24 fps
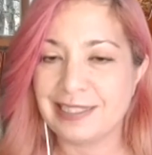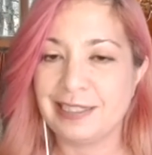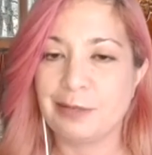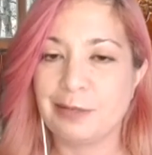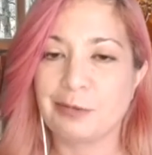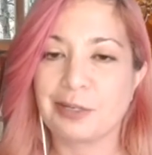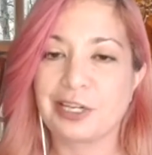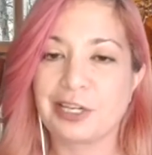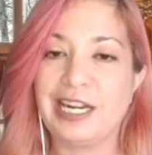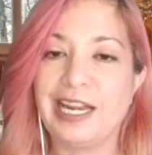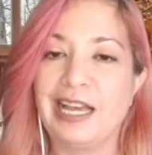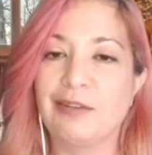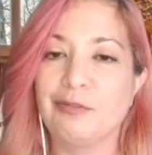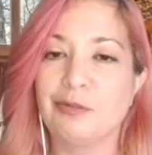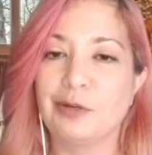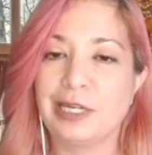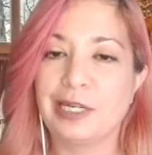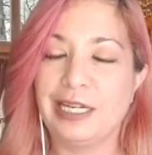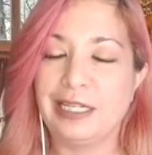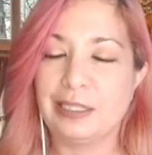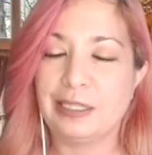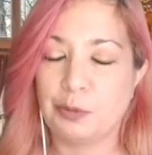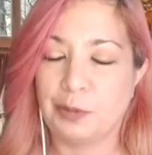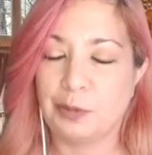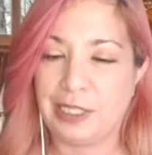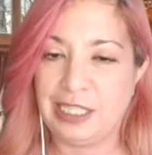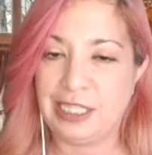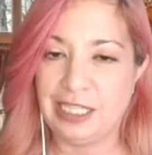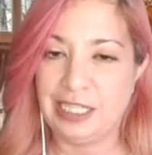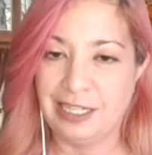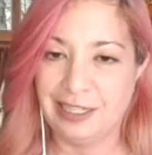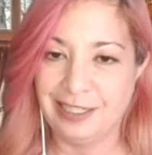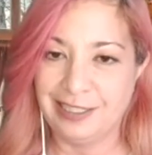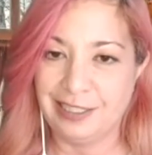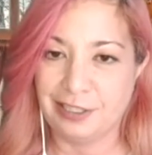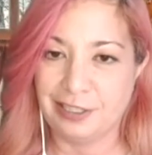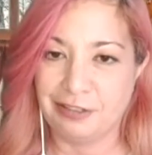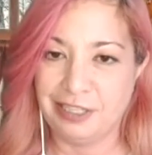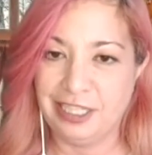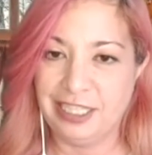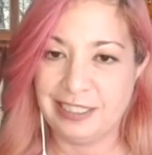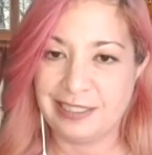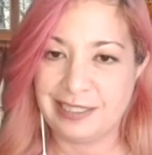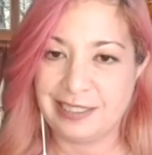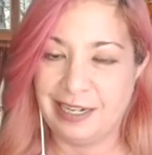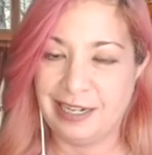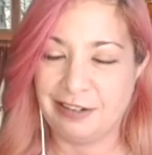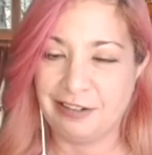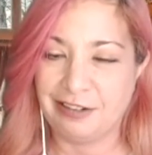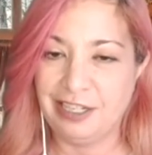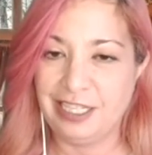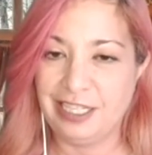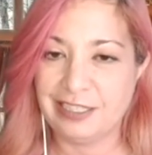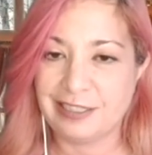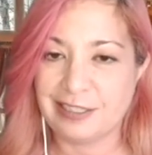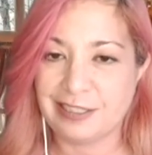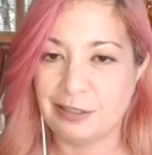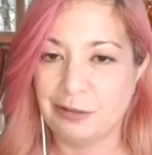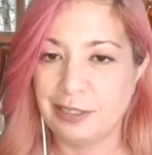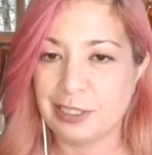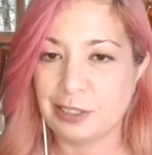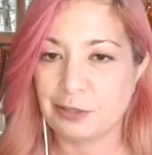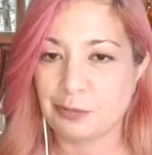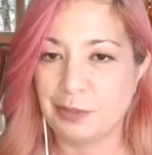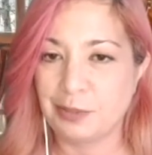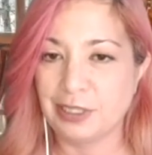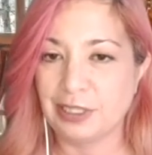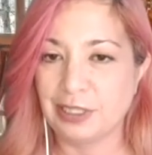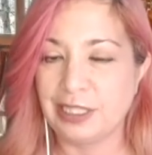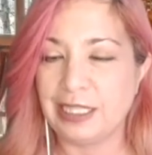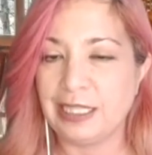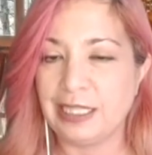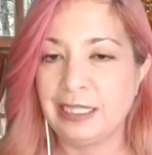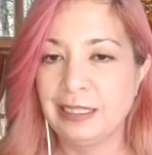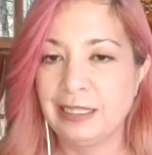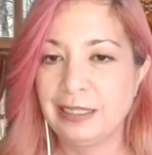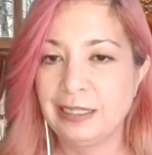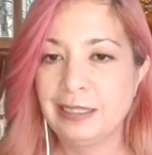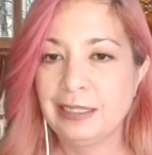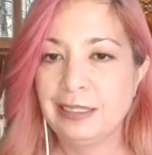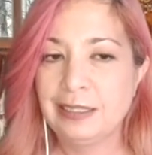and then we're going to have one at 29 degrees Aries. So it's really,